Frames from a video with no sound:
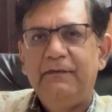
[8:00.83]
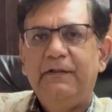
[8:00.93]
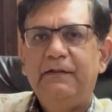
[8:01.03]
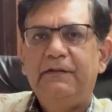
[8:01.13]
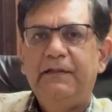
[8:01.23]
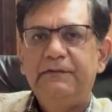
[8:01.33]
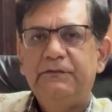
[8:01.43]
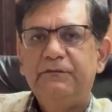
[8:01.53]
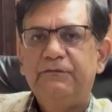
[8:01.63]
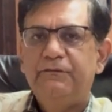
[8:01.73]
In
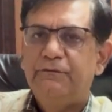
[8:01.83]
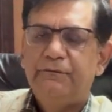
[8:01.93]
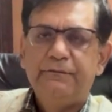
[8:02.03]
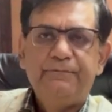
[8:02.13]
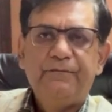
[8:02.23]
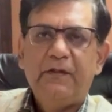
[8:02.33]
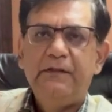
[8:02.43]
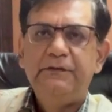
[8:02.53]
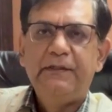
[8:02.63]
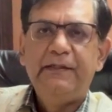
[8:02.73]
case of
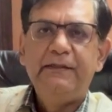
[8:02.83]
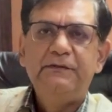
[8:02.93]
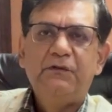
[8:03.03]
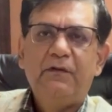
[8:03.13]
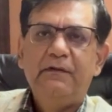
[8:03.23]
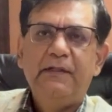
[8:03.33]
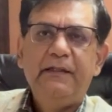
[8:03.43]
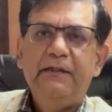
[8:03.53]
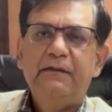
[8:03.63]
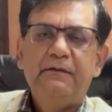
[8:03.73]
injuries or
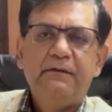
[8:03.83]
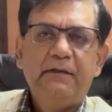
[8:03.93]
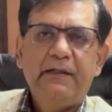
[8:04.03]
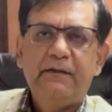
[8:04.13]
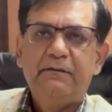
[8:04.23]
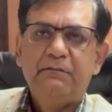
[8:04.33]
any other, like